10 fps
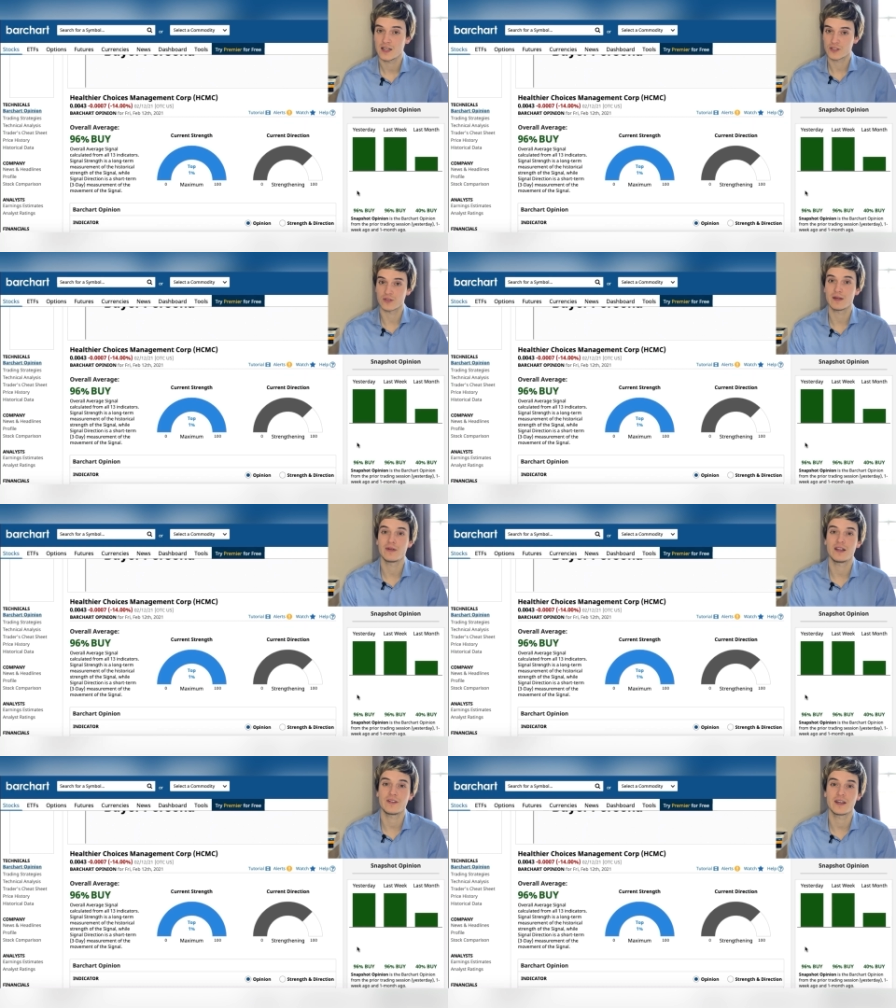So they
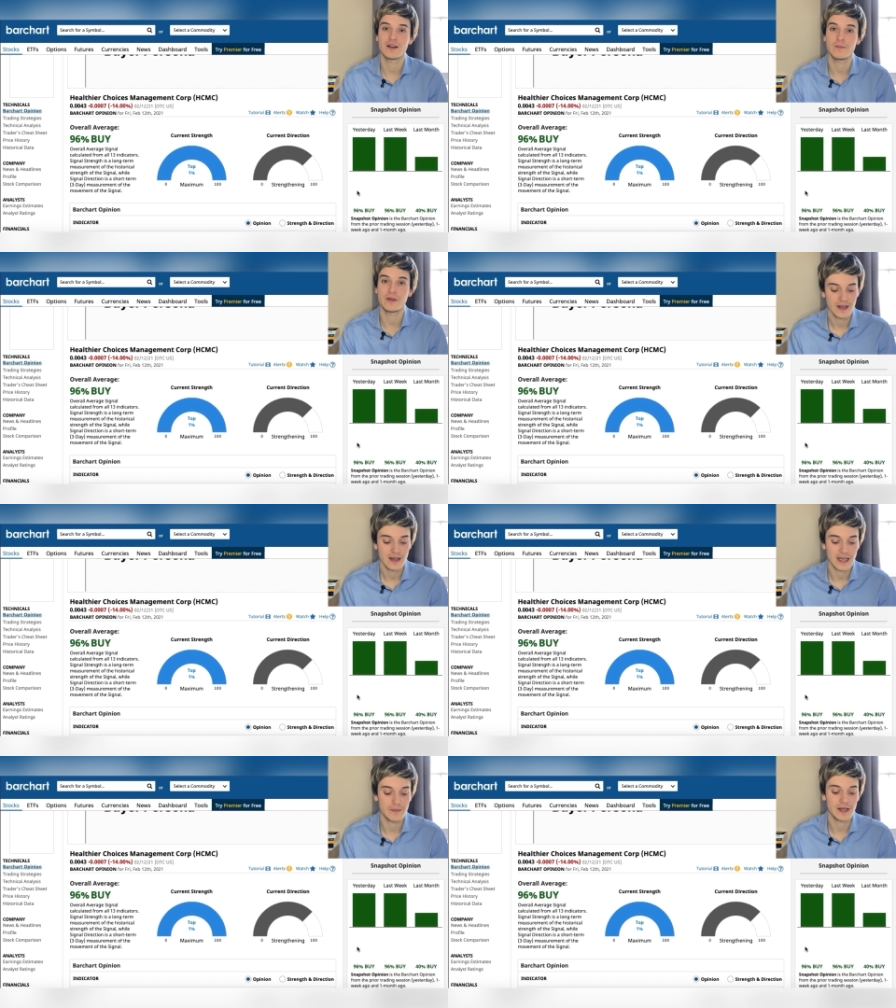believe in the company,
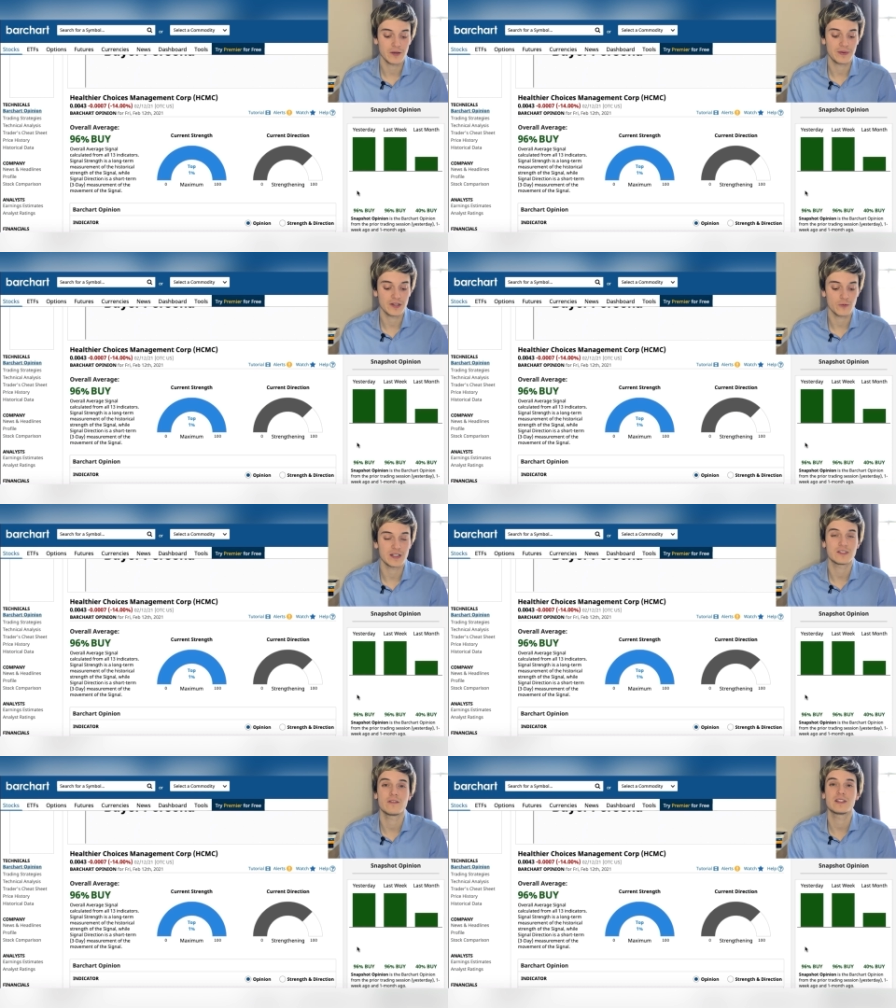and my opinion why
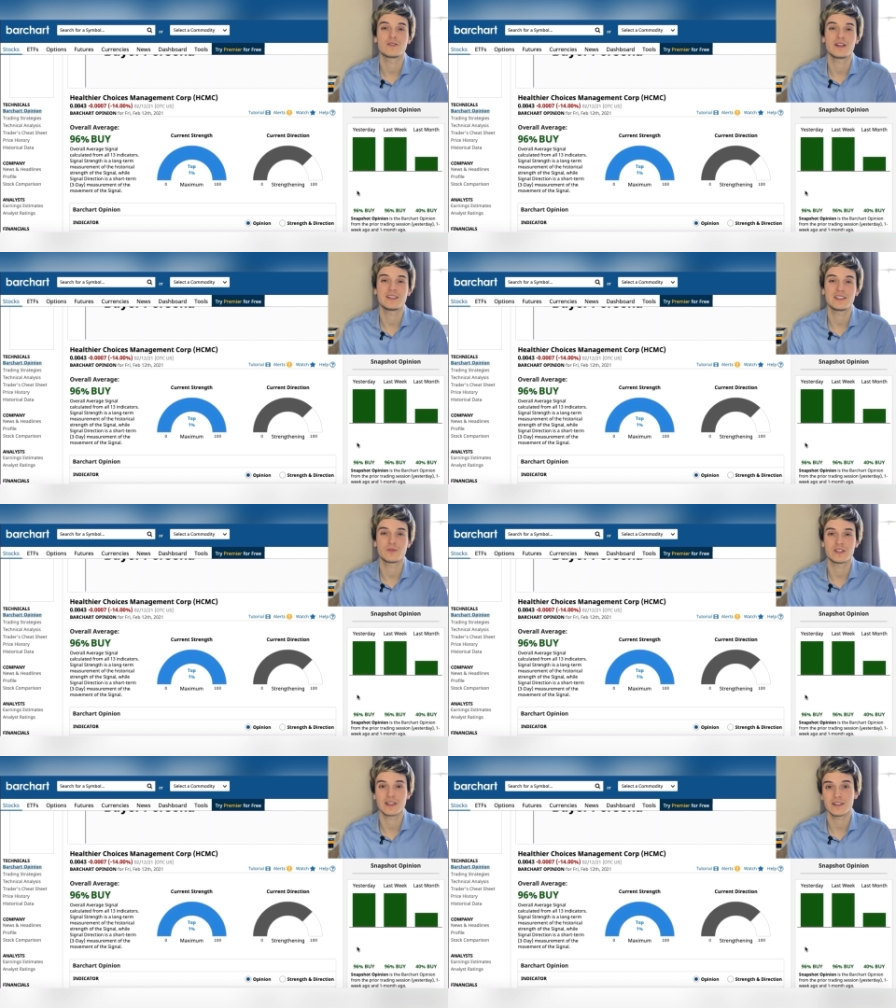it's now at
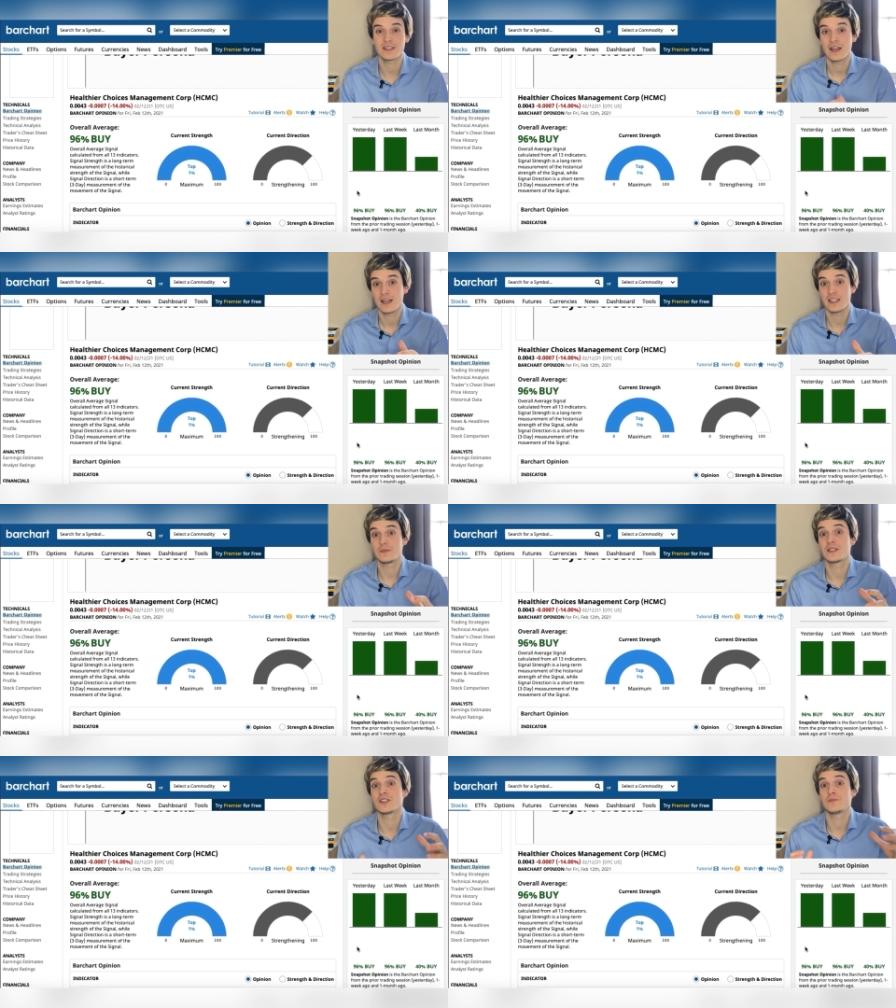96% is
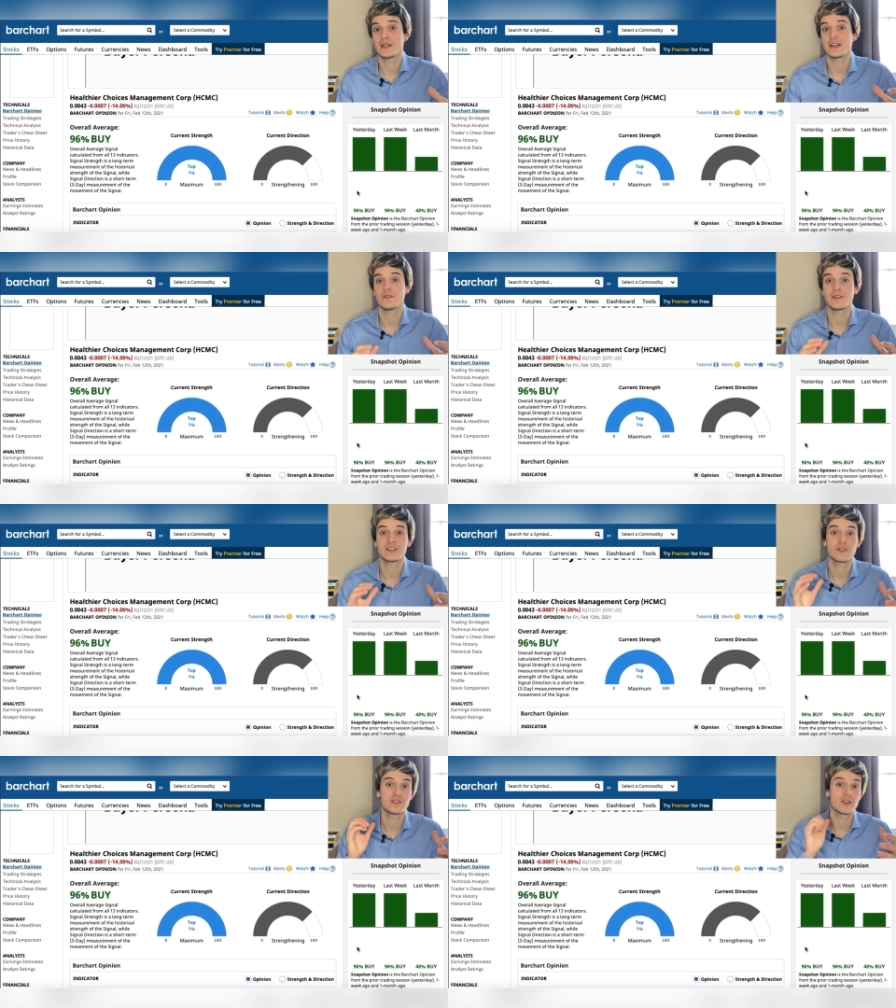because big
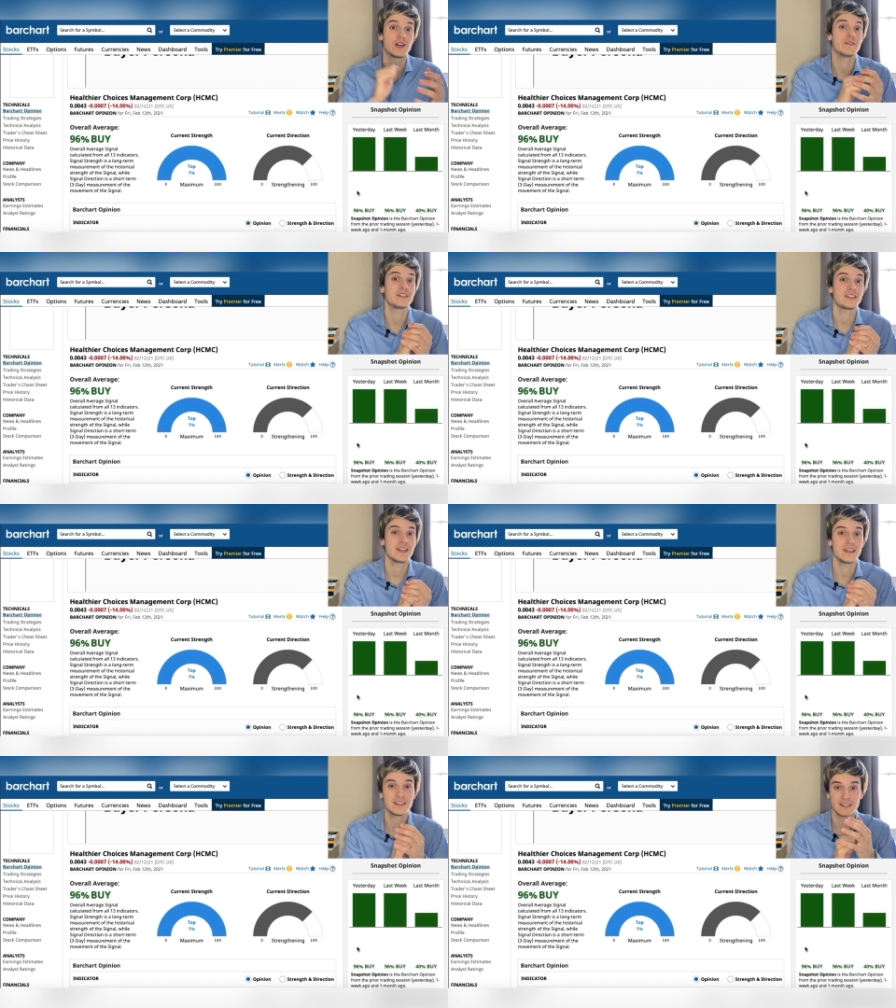investors are investing
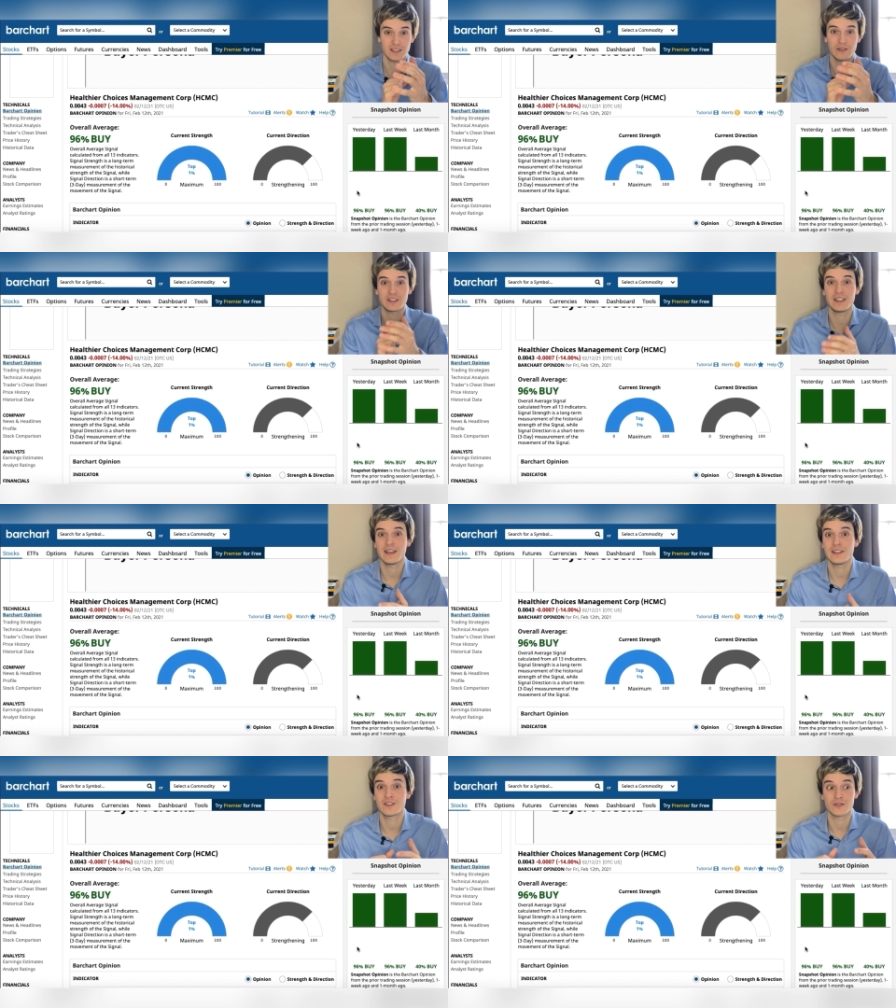in it, they're seeing
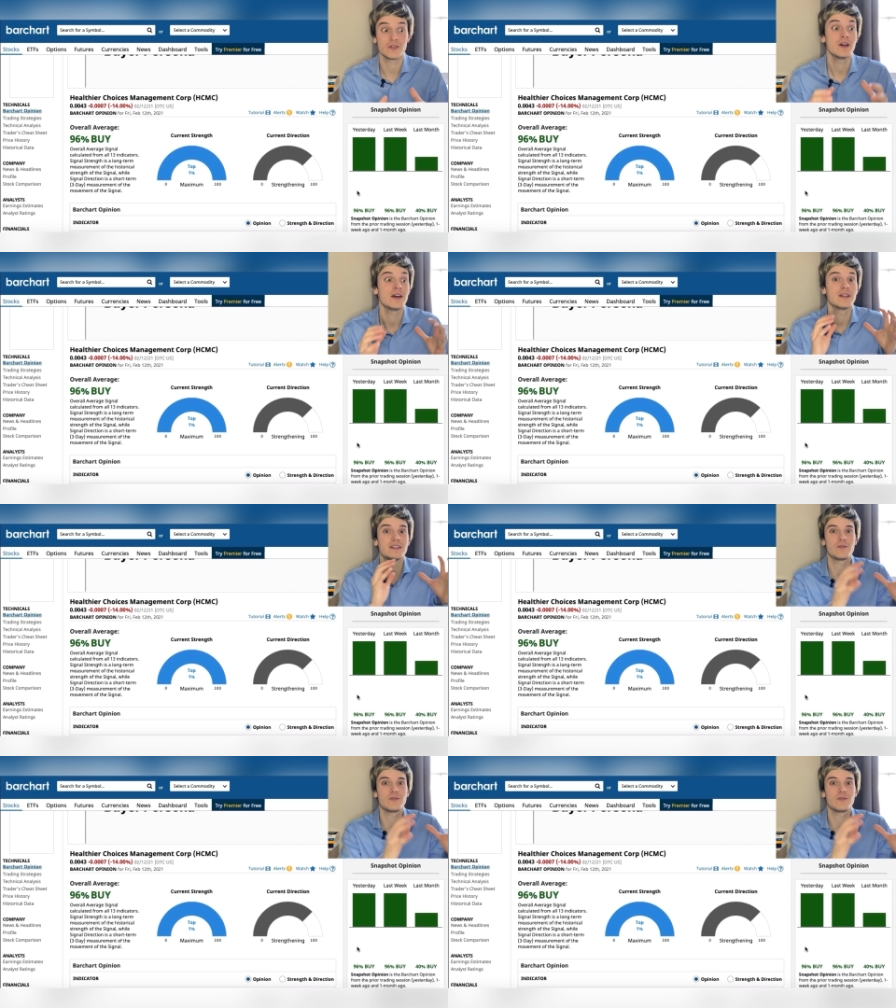it, so they